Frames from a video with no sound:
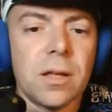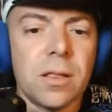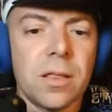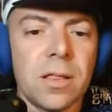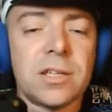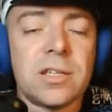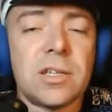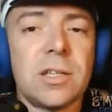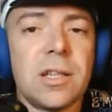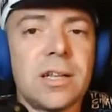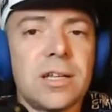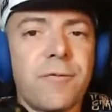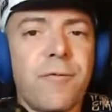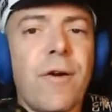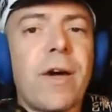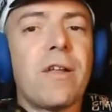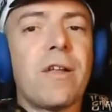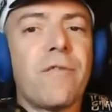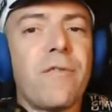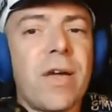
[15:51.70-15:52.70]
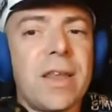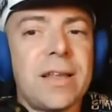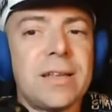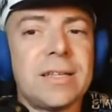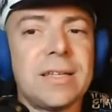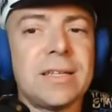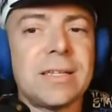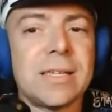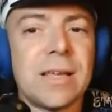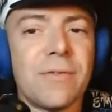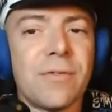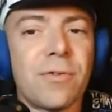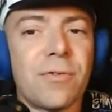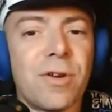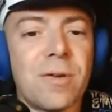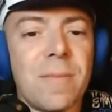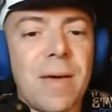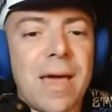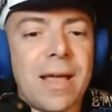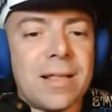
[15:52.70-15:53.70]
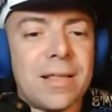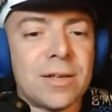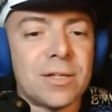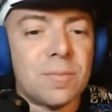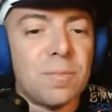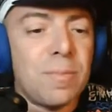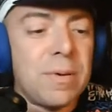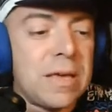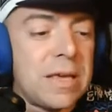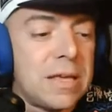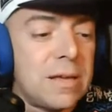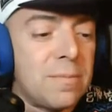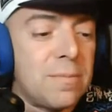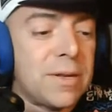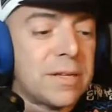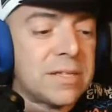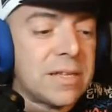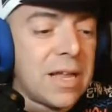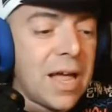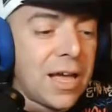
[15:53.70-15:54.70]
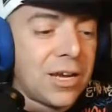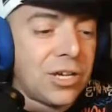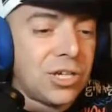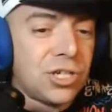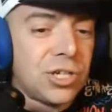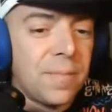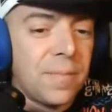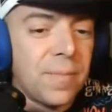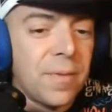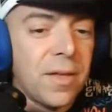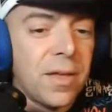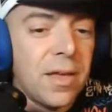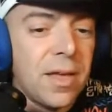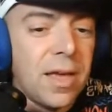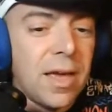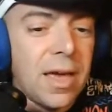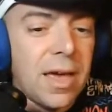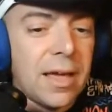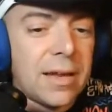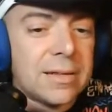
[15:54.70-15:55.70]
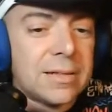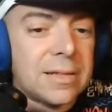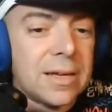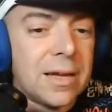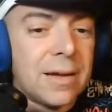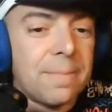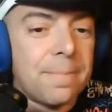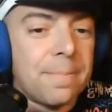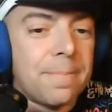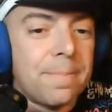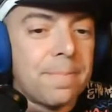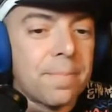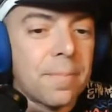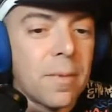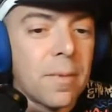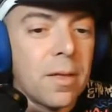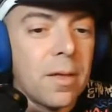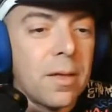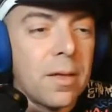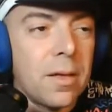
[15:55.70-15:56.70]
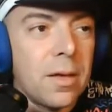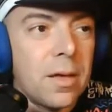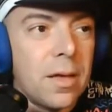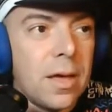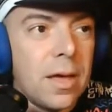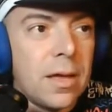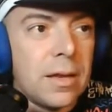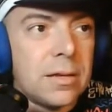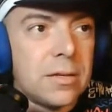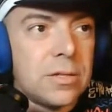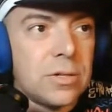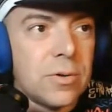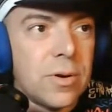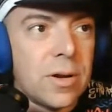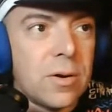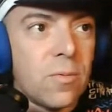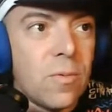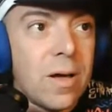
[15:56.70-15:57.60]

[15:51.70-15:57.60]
Let's Final Fantasy VII remake this biznash and do it.